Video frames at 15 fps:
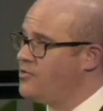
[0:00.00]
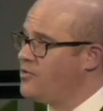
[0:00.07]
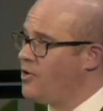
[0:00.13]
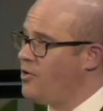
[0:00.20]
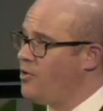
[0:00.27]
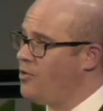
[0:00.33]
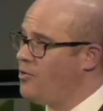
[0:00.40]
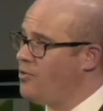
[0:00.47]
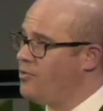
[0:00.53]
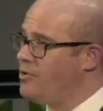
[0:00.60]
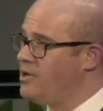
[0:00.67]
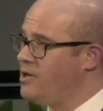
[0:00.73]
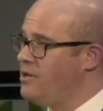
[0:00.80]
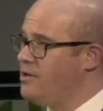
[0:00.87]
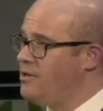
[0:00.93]

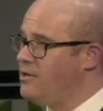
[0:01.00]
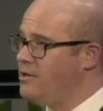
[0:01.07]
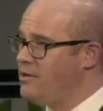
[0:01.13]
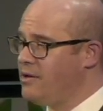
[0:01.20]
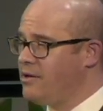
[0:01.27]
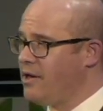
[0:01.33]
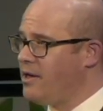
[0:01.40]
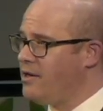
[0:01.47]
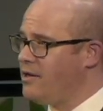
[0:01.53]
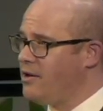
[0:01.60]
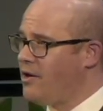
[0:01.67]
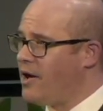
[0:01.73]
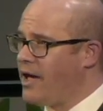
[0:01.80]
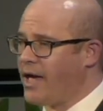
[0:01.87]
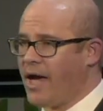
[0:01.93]
So, you
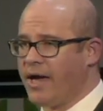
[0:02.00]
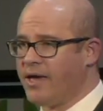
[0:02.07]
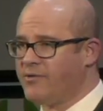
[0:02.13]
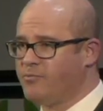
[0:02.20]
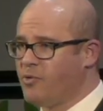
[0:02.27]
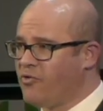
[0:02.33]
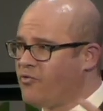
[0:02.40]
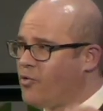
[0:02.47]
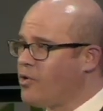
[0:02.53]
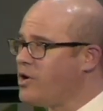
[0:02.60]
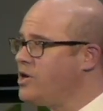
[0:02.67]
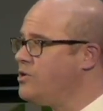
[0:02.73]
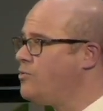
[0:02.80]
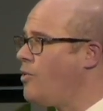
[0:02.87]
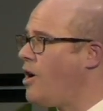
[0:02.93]
know, I guess before
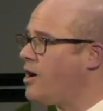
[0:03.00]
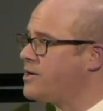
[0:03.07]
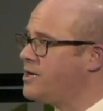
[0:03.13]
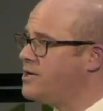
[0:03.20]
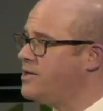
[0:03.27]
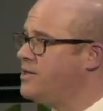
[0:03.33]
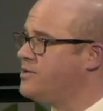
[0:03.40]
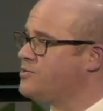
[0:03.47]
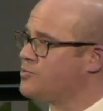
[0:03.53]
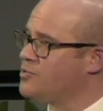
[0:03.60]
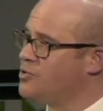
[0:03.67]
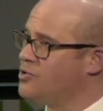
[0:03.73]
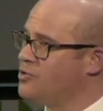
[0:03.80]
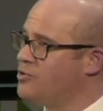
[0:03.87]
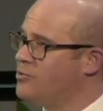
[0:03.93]
you walked into this
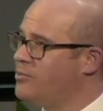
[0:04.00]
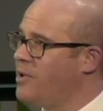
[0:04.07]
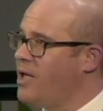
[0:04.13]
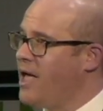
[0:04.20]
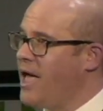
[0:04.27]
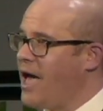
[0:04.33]
room,